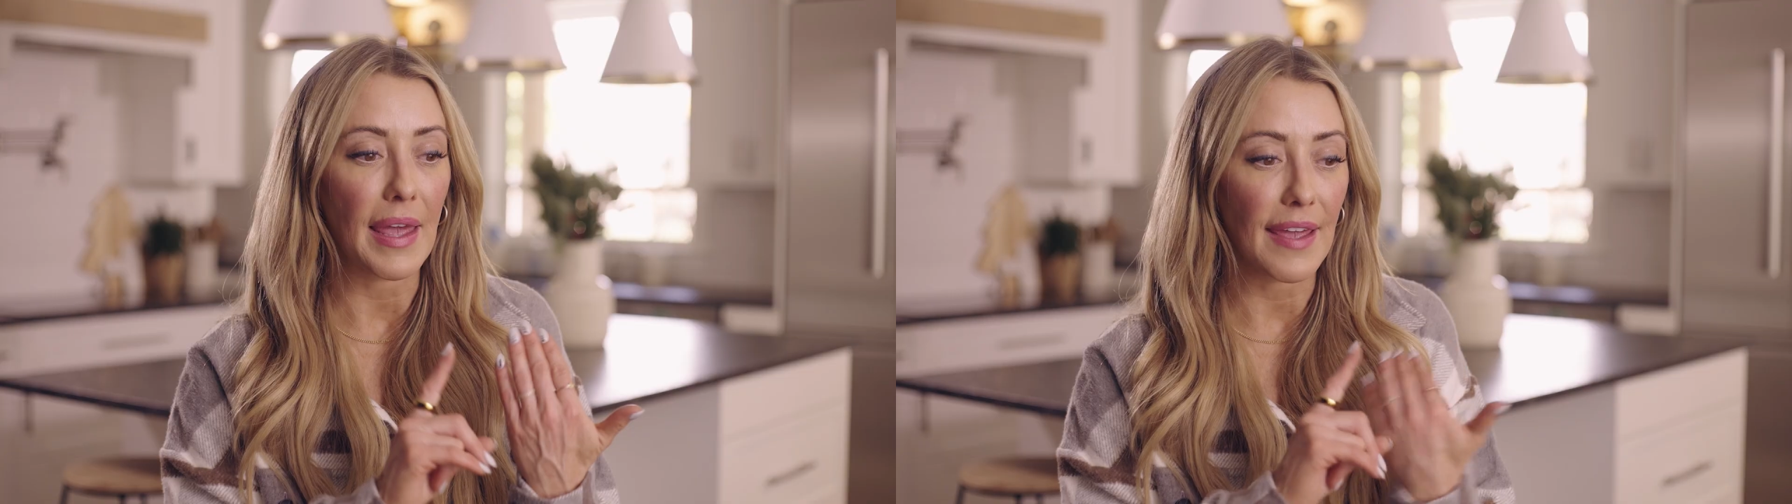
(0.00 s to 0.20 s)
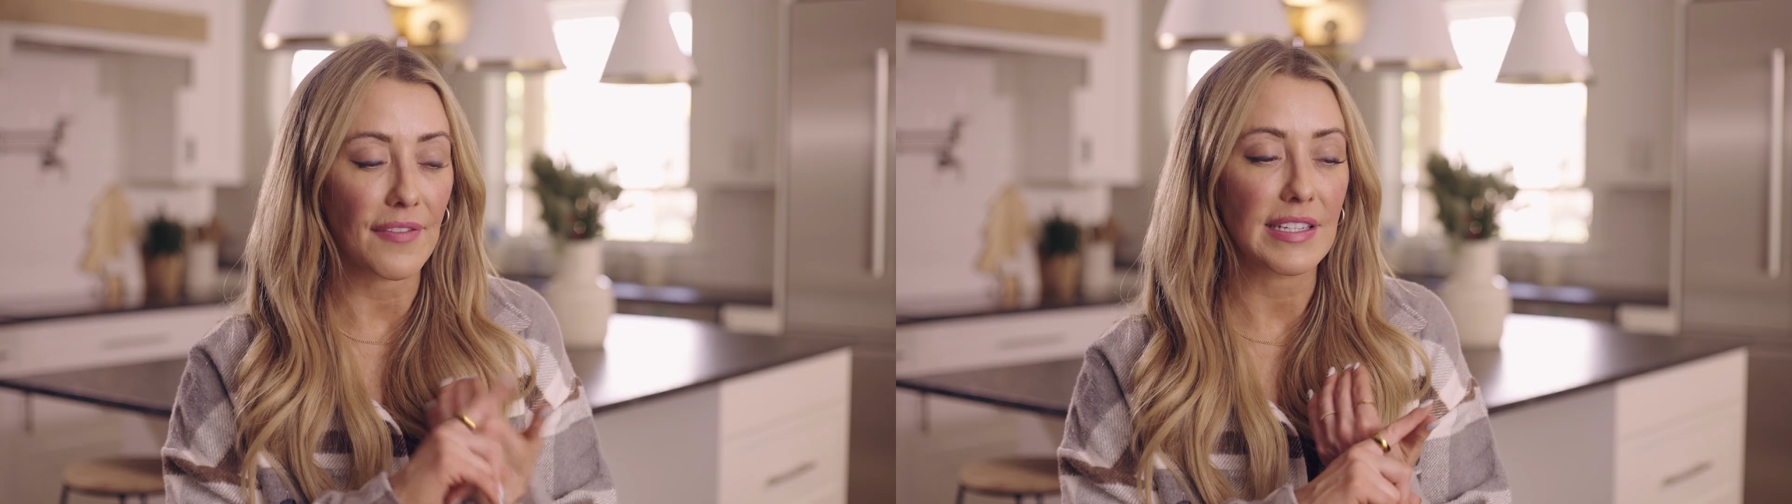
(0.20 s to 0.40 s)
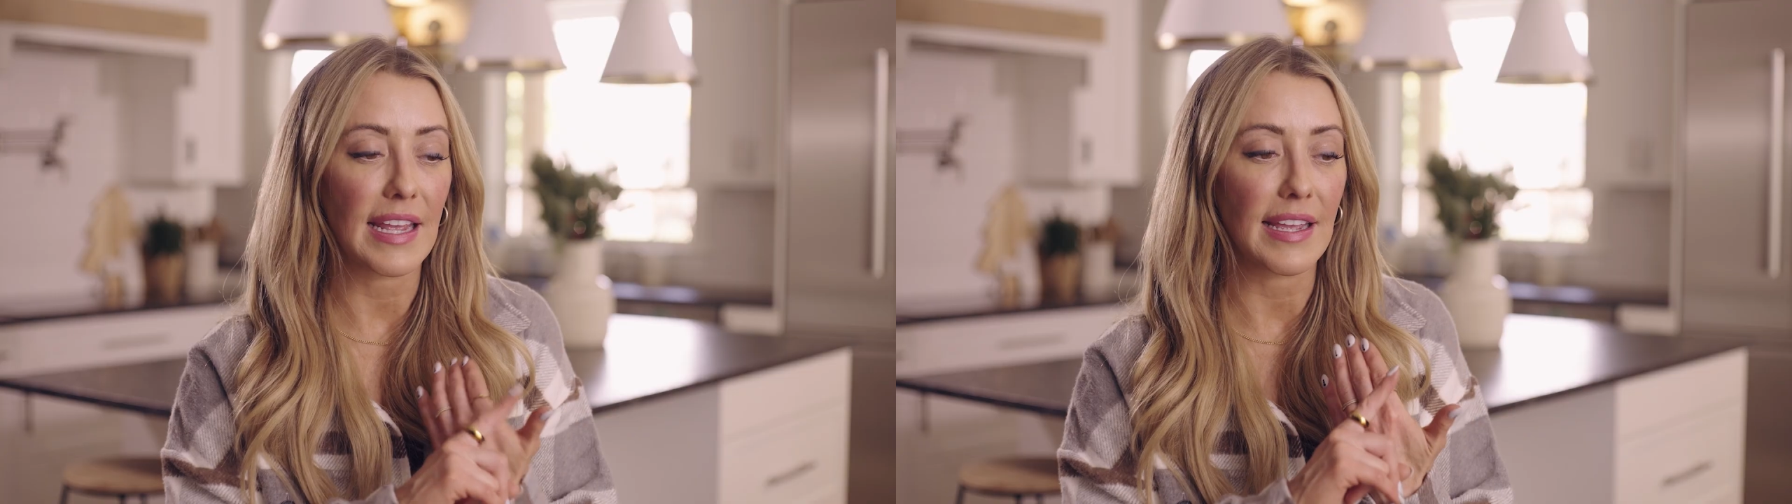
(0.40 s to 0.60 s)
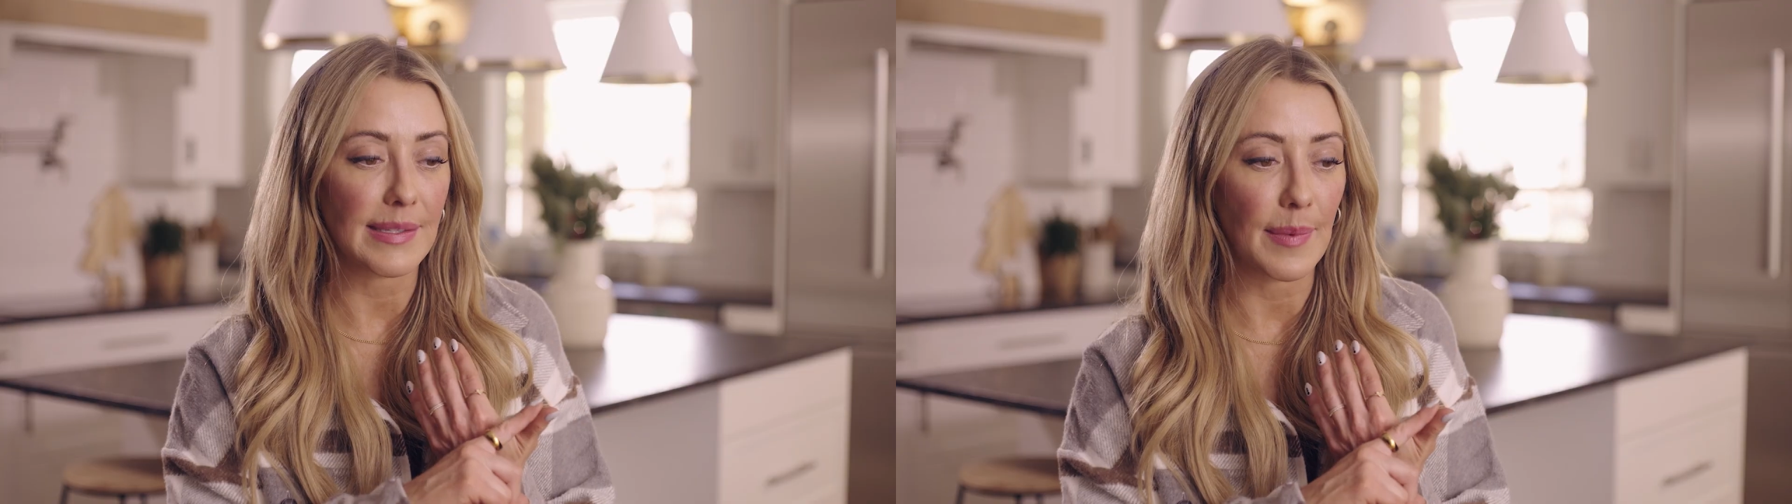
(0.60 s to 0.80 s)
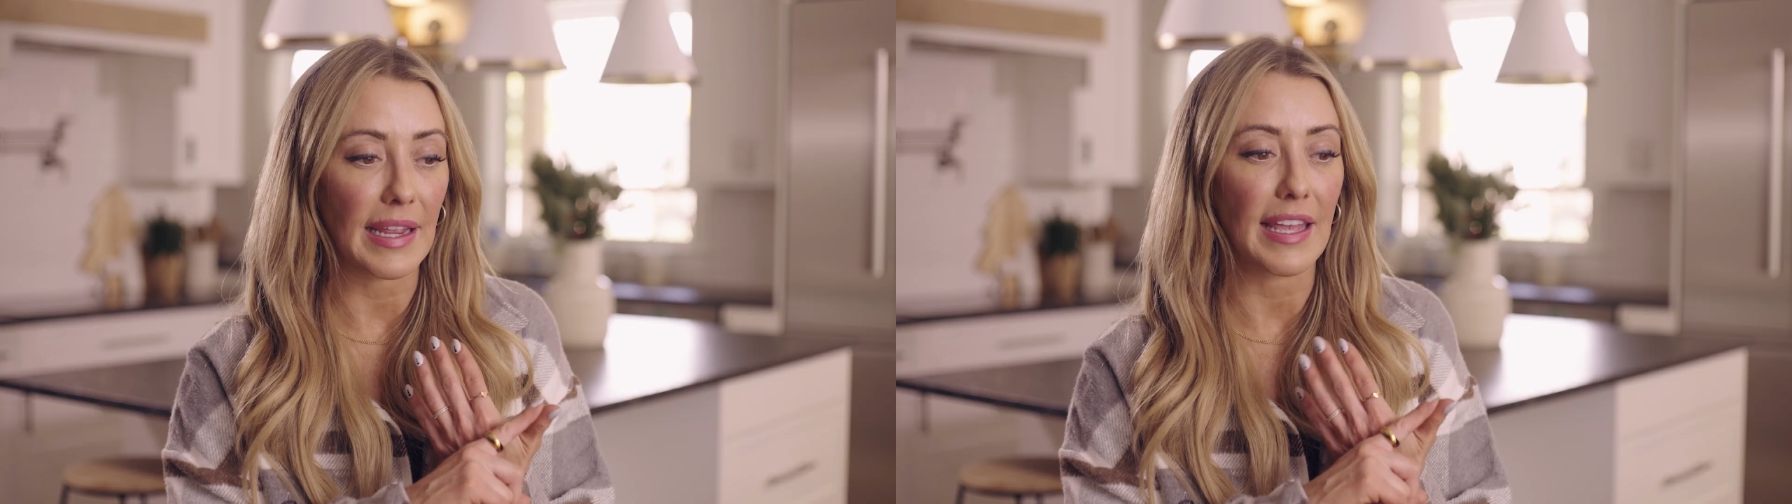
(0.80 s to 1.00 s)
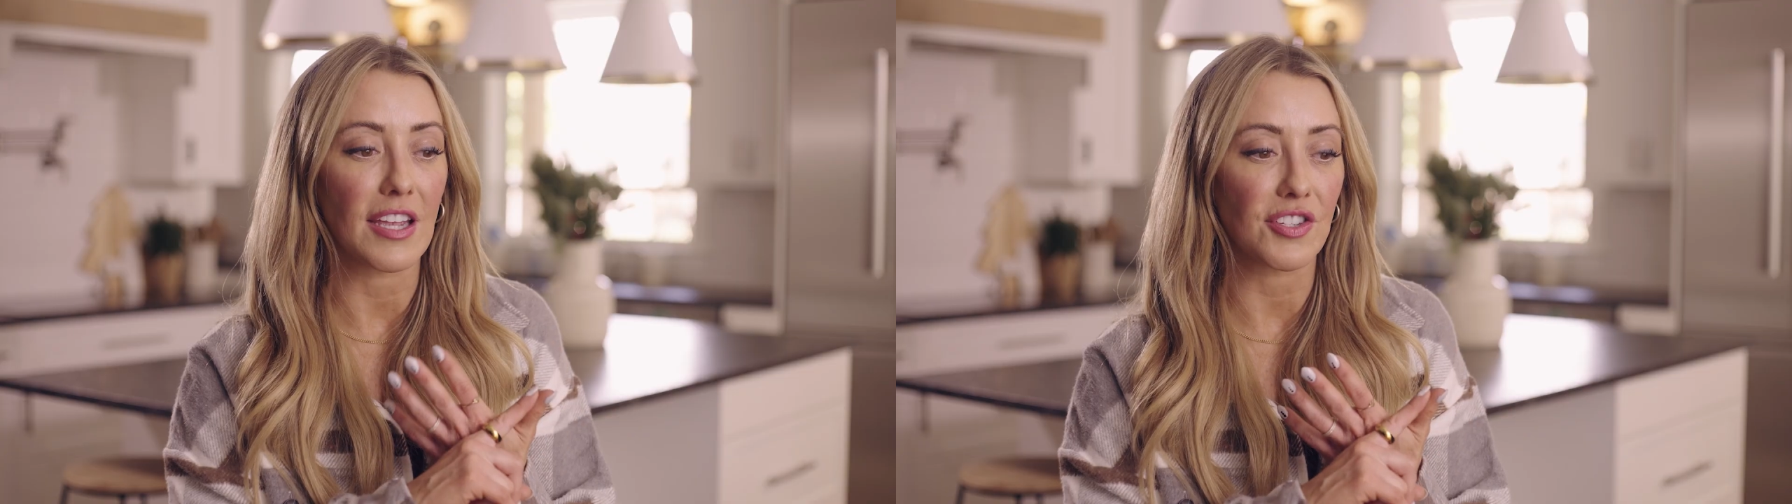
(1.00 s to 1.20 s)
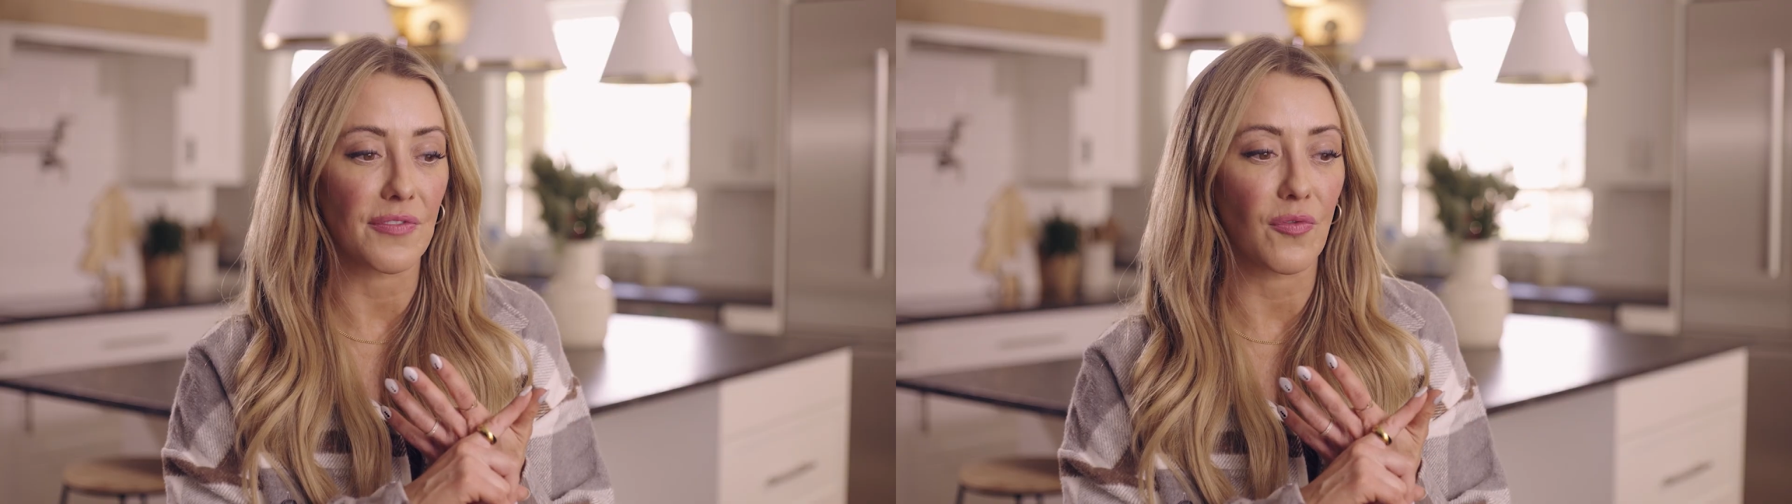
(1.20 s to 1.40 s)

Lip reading: Ava takes medication